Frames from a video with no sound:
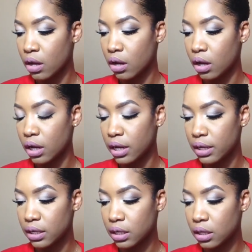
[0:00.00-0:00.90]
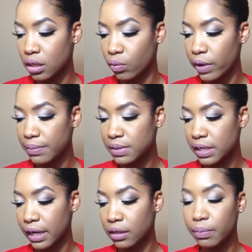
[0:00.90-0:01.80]
on the
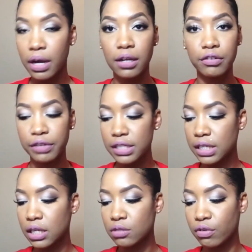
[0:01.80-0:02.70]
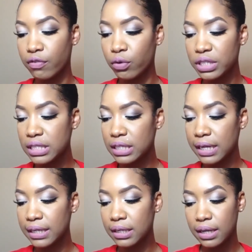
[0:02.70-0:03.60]
website, the product retails for
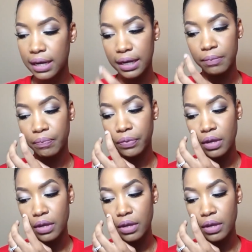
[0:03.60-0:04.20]
$14.99